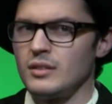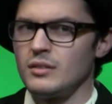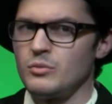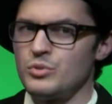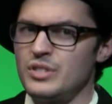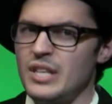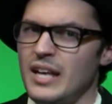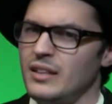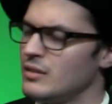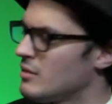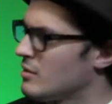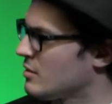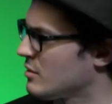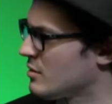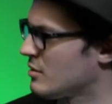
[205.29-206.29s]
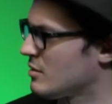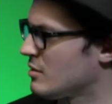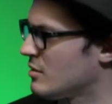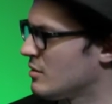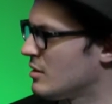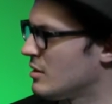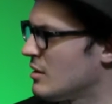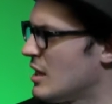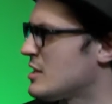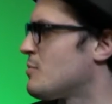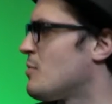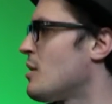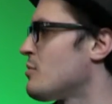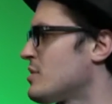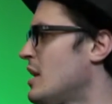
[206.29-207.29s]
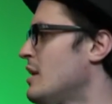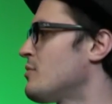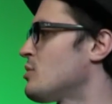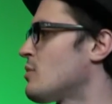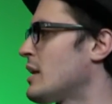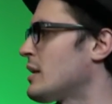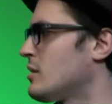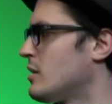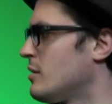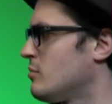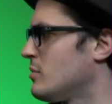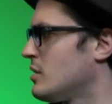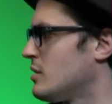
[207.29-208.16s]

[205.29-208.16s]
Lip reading: Was that Esteban? Was that even the right clip?